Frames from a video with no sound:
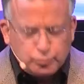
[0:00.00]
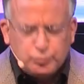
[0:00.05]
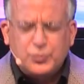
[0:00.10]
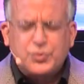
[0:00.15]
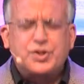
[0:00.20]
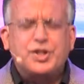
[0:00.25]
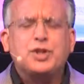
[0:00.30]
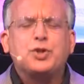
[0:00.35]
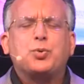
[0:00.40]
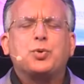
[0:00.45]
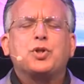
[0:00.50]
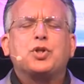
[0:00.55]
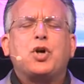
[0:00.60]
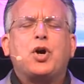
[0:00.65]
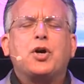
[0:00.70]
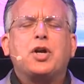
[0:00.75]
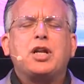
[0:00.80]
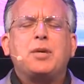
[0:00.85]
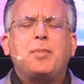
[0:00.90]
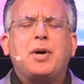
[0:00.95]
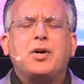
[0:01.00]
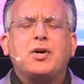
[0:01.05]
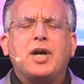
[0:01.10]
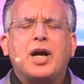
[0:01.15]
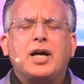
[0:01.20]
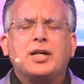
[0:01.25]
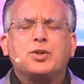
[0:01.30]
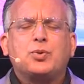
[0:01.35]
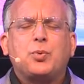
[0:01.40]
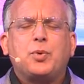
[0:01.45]
Since we're talking about
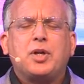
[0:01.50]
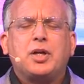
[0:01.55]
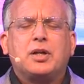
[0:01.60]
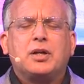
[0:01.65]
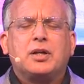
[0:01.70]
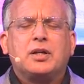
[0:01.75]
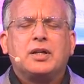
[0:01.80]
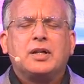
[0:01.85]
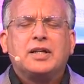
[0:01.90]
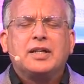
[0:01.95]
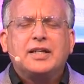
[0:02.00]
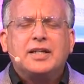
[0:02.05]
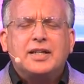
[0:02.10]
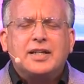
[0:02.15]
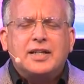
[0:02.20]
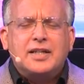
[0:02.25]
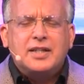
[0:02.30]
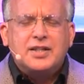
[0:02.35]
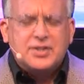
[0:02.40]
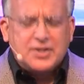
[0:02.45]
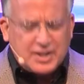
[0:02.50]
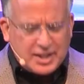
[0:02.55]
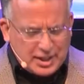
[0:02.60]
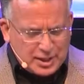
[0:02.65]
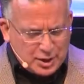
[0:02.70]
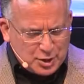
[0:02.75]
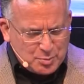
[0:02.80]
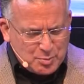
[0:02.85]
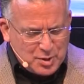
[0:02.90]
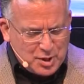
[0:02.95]
God's will, and his
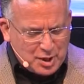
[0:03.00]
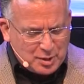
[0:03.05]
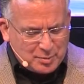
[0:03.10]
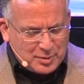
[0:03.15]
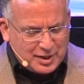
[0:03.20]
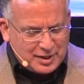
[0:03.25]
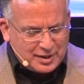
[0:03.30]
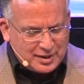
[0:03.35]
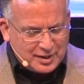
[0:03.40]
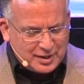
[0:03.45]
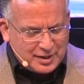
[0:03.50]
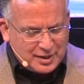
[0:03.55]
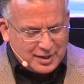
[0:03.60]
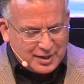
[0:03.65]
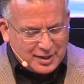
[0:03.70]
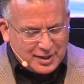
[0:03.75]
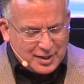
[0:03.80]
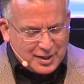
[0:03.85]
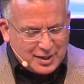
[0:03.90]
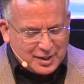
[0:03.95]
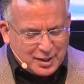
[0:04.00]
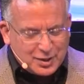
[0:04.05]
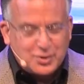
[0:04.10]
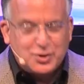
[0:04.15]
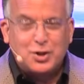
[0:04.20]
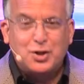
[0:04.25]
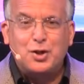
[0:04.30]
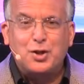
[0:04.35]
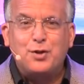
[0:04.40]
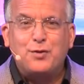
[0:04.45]
kingdom coming.
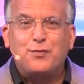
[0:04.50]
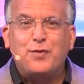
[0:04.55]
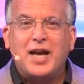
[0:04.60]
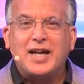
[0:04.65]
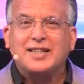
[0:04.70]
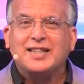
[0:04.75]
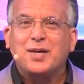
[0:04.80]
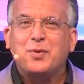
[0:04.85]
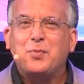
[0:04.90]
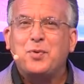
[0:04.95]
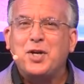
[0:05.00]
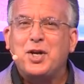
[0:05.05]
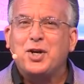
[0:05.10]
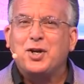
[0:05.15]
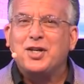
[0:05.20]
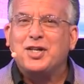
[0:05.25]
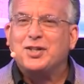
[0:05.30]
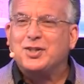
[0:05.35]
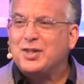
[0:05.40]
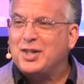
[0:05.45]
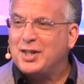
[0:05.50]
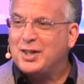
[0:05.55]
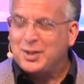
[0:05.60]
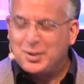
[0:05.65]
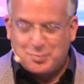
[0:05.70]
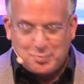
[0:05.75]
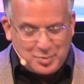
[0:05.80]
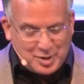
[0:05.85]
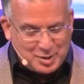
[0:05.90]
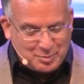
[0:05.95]
Consider the fact that we are his
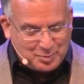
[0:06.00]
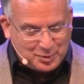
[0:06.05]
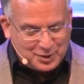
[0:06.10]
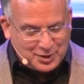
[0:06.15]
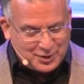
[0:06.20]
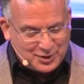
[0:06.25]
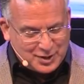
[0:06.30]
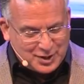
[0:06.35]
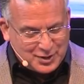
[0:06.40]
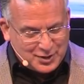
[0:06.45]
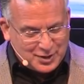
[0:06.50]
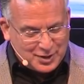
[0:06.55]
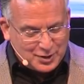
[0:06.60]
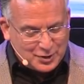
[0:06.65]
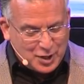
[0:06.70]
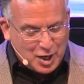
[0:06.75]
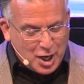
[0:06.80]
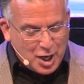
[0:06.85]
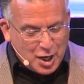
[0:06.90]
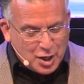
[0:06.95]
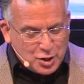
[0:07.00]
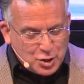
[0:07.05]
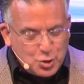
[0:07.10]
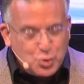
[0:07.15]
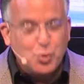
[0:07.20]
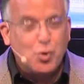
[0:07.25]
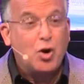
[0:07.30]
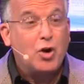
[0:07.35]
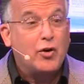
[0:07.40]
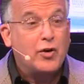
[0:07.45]
kingdom people. And it says this
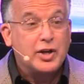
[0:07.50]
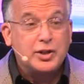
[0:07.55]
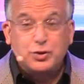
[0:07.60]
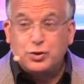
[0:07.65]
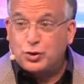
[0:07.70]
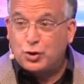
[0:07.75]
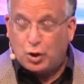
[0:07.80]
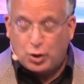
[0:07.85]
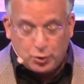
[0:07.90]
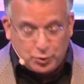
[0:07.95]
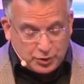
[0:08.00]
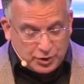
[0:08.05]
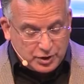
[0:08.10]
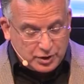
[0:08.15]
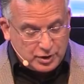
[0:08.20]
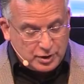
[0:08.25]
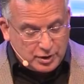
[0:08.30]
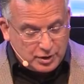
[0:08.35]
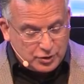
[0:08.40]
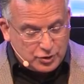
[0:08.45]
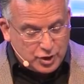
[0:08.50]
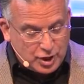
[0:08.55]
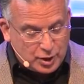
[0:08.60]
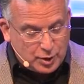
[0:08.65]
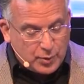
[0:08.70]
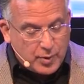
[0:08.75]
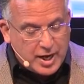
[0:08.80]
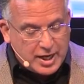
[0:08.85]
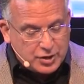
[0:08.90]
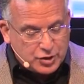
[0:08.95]
You are a chosen
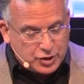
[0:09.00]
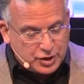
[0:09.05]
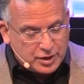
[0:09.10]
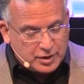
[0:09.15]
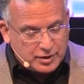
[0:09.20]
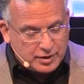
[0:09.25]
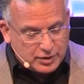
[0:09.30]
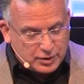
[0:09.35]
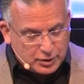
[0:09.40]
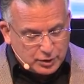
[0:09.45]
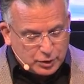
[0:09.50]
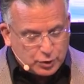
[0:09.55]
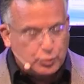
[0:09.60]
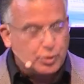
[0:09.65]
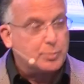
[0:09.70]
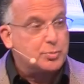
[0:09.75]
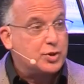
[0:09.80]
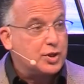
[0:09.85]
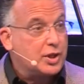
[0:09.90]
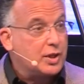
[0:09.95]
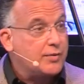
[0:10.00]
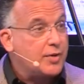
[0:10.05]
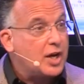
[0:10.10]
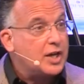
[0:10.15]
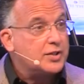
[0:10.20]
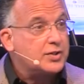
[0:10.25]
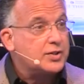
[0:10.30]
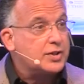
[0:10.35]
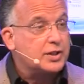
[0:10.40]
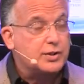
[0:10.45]
generation. This is a description of
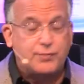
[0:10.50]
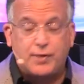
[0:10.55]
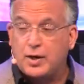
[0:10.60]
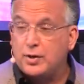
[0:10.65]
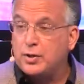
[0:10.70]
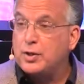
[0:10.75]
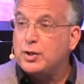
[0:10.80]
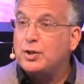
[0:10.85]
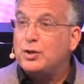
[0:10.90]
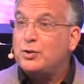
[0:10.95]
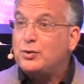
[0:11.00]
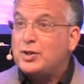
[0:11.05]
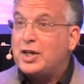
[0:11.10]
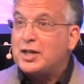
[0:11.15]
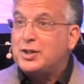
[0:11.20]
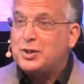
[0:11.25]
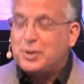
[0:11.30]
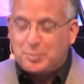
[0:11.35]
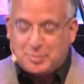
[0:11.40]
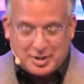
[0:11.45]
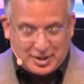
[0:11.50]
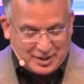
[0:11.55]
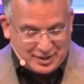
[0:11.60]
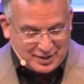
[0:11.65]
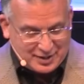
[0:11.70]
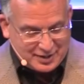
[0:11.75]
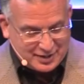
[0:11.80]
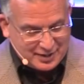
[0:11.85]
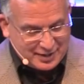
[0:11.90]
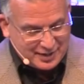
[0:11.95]
us, it's found in the New Testament.
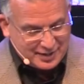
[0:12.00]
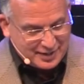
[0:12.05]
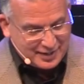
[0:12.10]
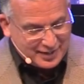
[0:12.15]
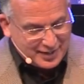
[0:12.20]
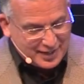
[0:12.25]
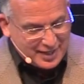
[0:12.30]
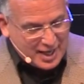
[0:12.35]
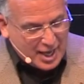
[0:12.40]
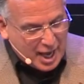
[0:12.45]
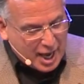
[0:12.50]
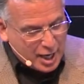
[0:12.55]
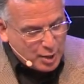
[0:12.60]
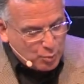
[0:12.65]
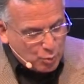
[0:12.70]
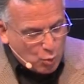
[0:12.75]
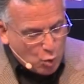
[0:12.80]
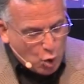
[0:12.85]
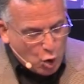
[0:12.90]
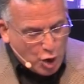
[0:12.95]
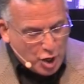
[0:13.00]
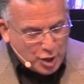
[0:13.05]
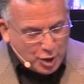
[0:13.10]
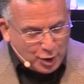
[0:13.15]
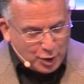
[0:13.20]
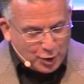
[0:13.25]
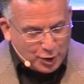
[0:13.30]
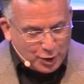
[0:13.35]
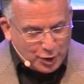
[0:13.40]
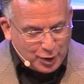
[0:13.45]
A
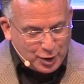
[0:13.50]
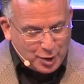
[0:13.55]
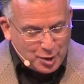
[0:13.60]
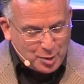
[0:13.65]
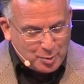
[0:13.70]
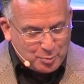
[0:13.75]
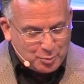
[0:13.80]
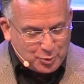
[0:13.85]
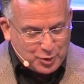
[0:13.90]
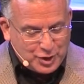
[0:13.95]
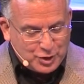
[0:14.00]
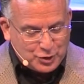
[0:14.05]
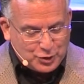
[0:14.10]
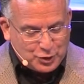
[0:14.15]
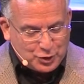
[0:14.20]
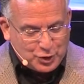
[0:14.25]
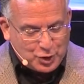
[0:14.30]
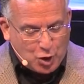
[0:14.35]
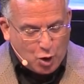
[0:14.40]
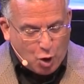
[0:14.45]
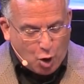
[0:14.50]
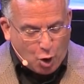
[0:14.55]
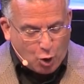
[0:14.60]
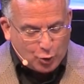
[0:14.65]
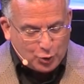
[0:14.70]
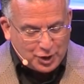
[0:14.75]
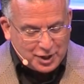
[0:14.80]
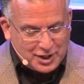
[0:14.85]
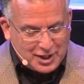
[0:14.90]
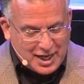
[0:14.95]
royal priesthood, a
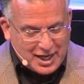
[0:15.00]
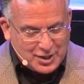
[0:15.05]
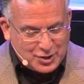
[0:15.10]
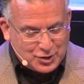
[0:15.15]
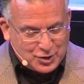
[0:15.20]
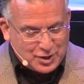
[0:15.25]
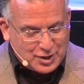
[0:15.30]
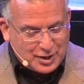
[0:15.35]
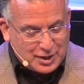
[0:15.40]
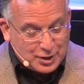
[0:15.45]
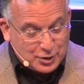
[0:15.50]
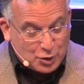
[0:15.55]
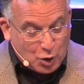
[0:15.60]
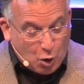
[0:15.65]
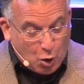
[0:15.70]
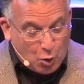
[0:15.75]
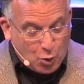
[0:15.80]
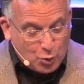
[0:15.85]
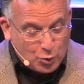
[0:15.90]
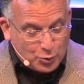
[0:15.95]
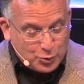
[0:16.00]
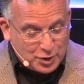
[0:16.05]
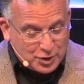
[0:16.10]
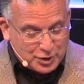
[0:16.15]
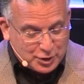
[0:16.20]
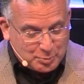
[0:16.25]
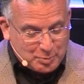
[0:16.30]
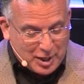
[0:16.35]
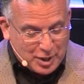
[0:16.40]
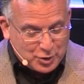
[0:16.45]
holy nation, his own
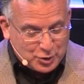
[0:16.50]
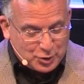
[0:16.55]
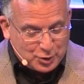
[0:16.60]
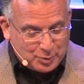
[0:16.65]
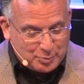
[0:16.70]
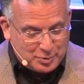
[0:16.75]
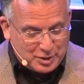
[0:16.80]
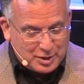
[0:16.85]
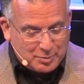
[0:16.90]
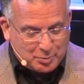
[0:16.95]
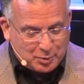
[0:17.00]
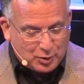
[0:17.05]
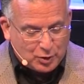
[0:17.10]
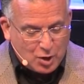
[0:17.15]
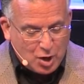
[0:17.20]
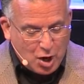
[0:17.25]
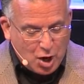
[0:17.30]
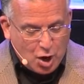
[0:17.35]
special people,